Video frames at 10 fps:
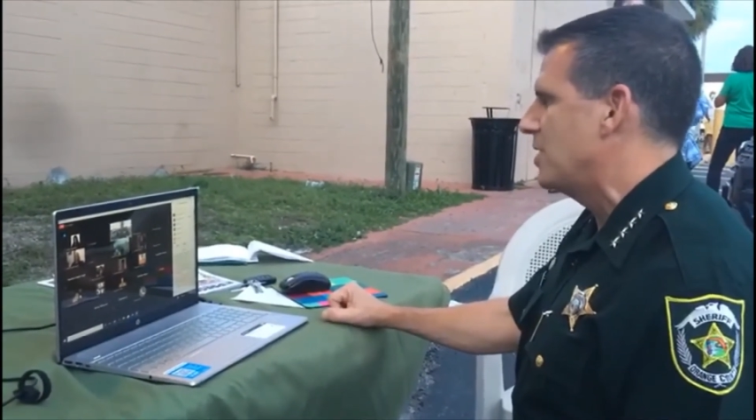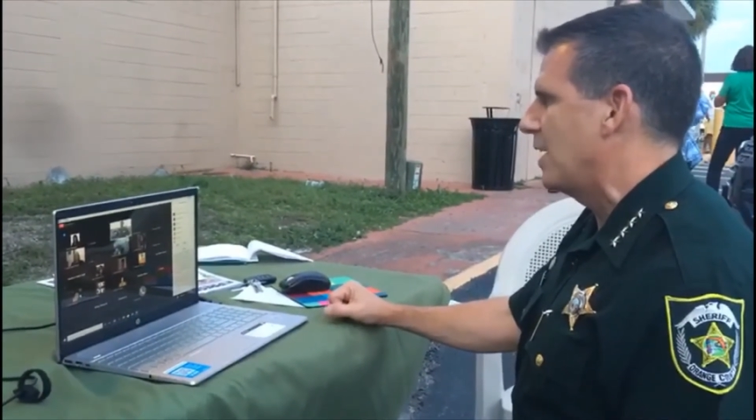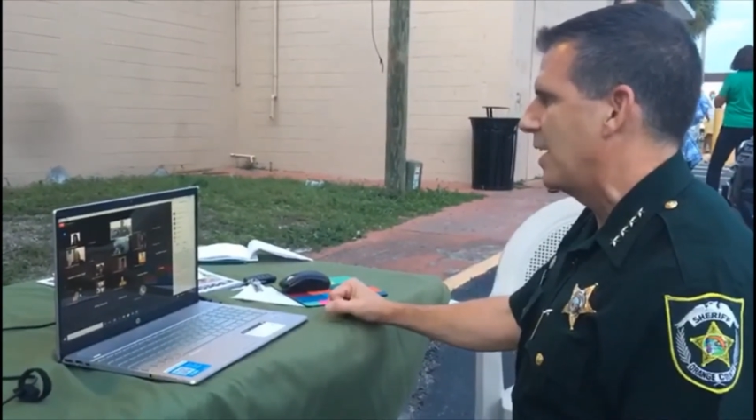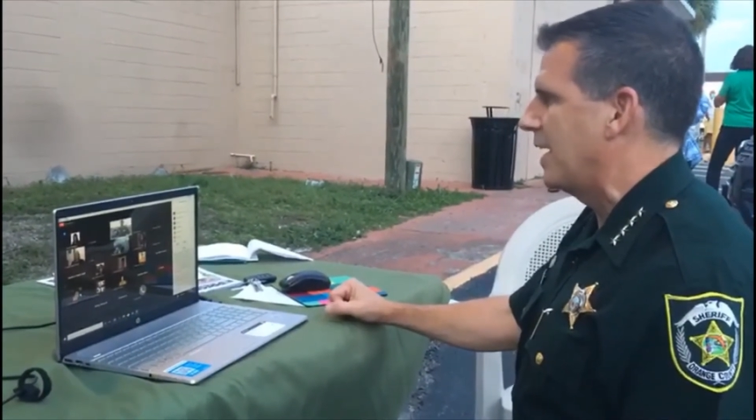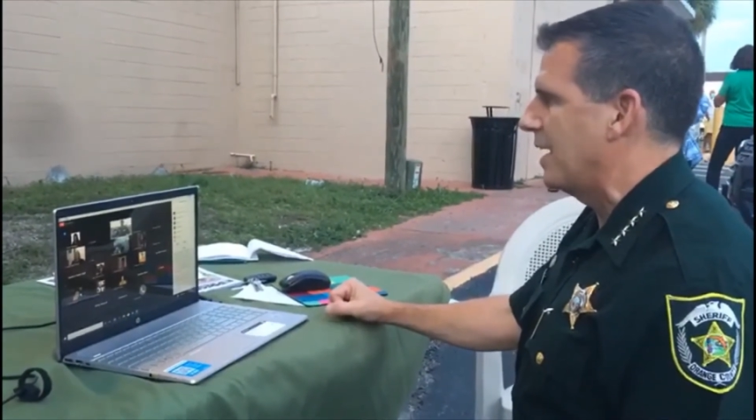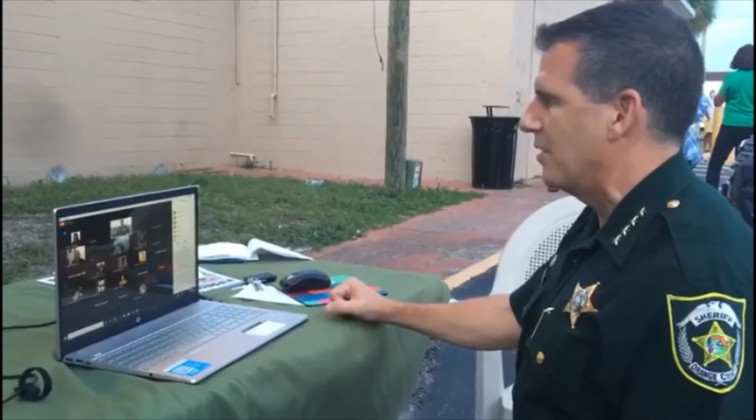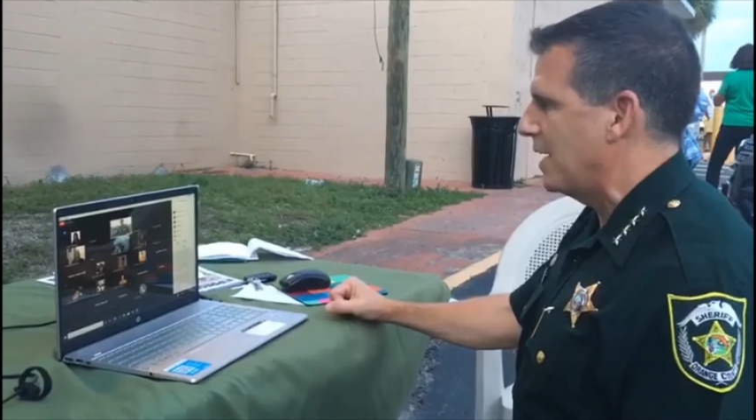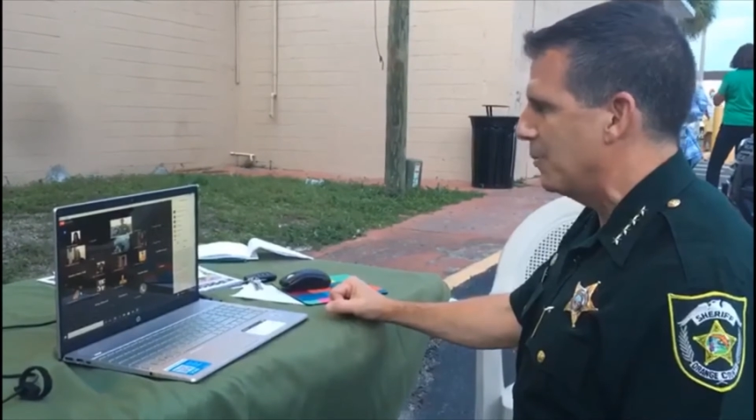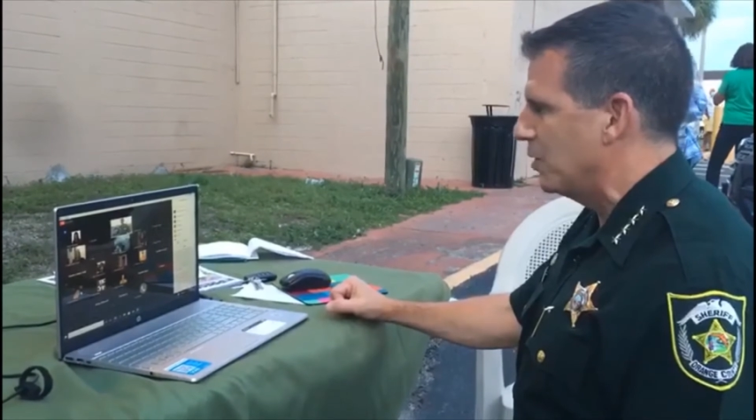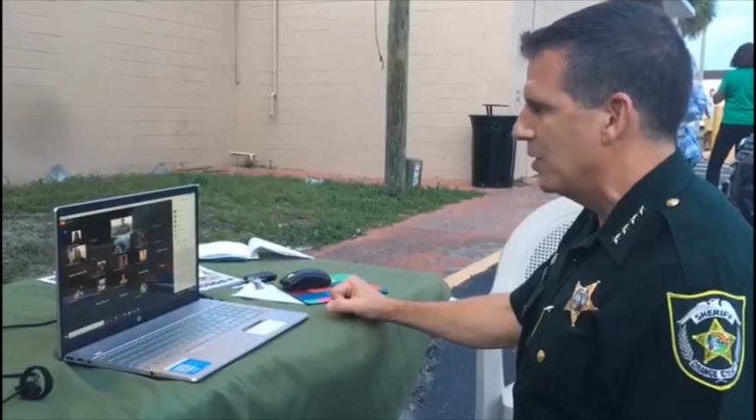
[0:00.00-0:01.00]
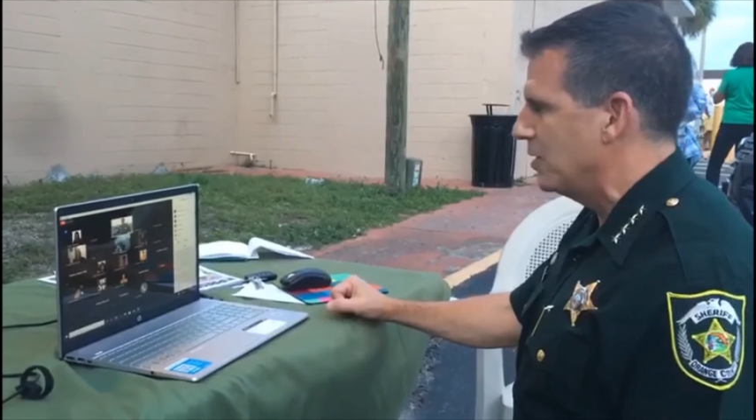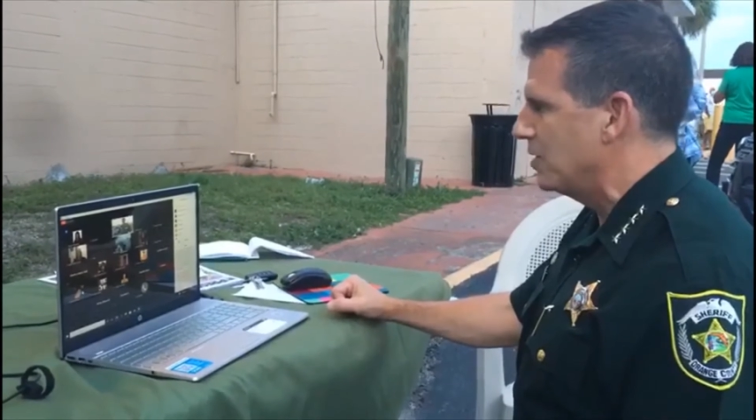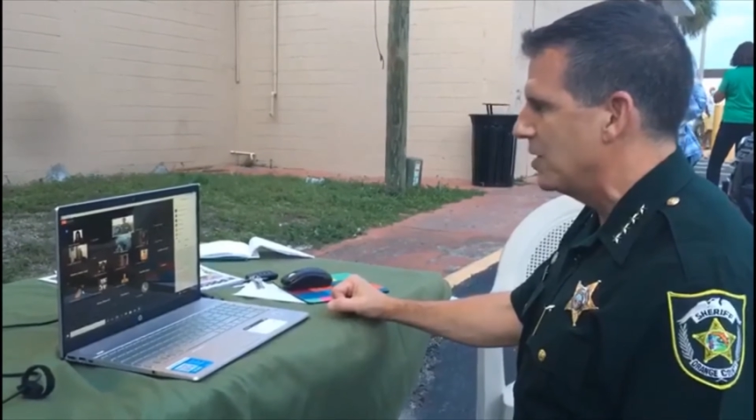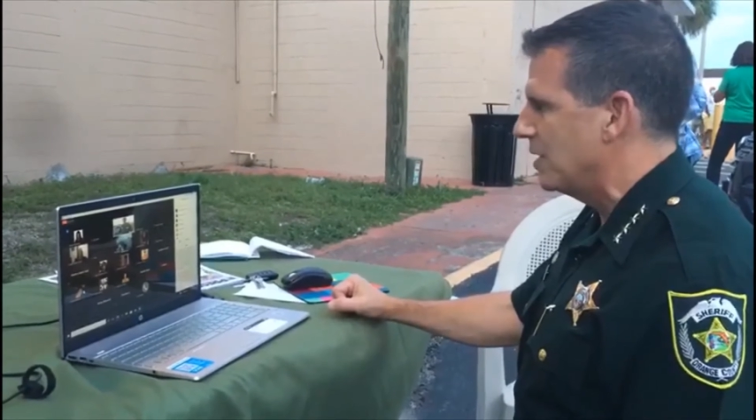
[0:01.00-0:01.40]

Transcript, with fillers: taking care of neighborhoods,